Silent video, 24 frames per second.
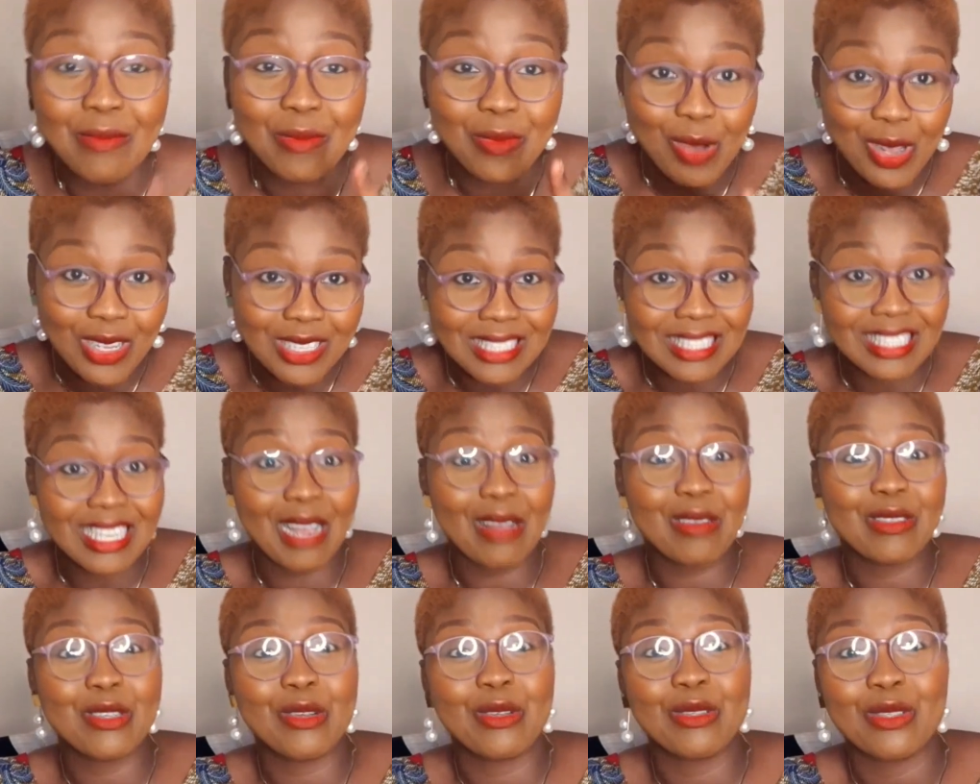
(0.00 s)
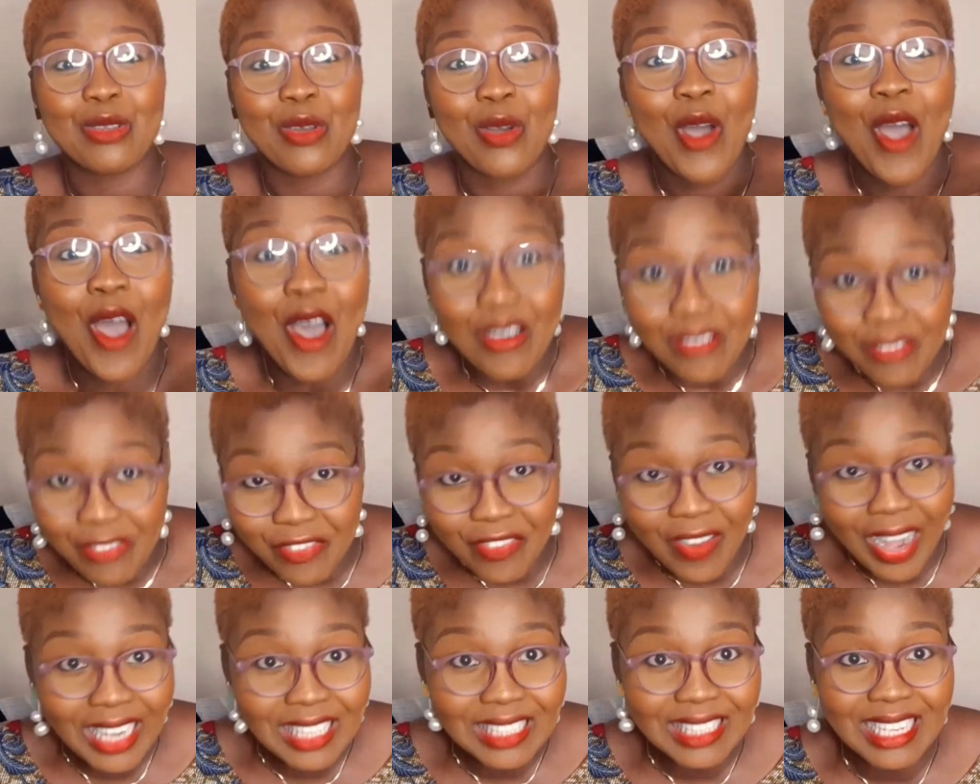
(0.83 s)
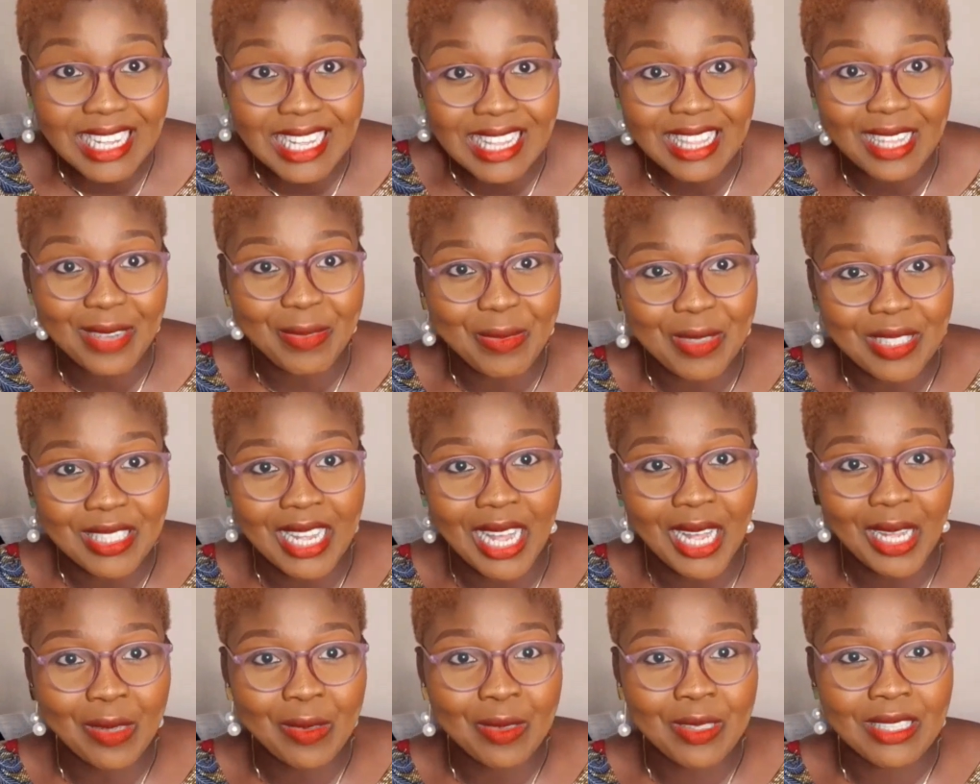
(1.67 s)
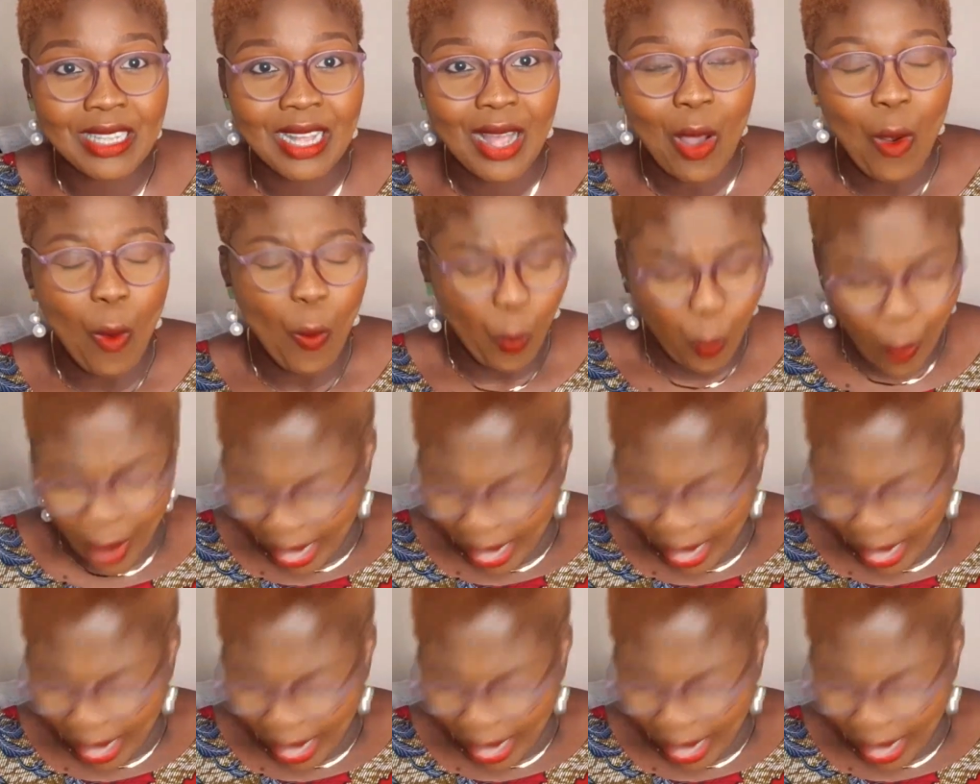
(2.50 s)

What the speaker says: Most times also fighting themselves. Why